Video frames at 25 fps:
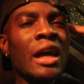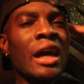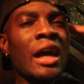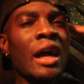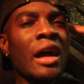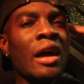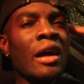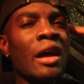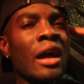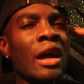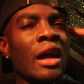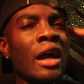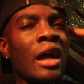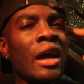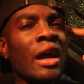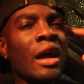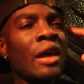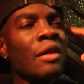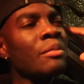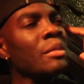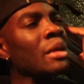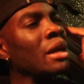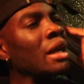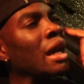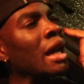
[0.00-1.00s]
Uh, uh,
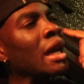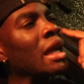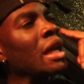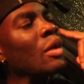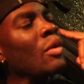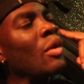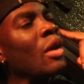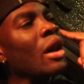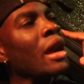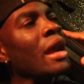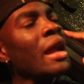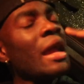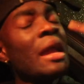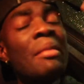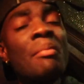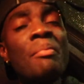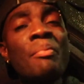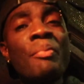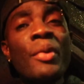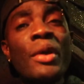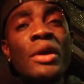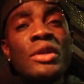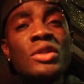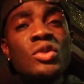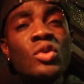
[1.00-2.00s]
uh, because you want to
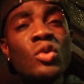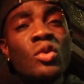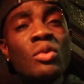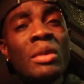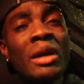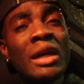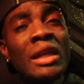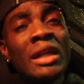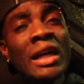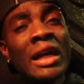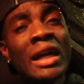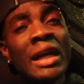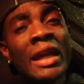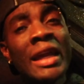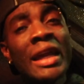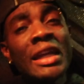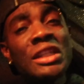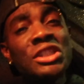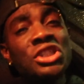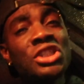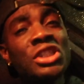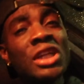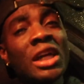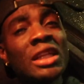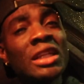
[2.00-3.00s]
impress woman and
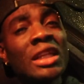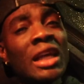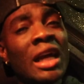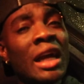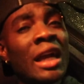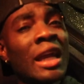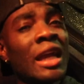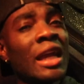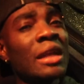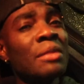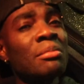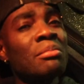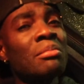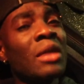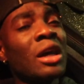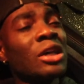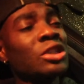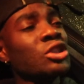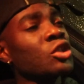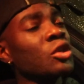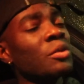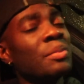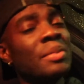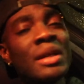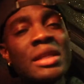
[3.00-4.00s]
get shot and get
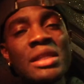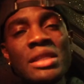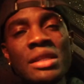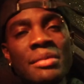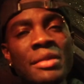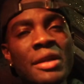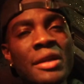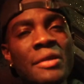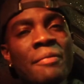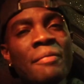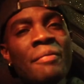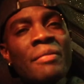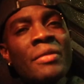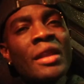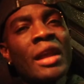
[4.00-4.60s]
mashed up, you see me?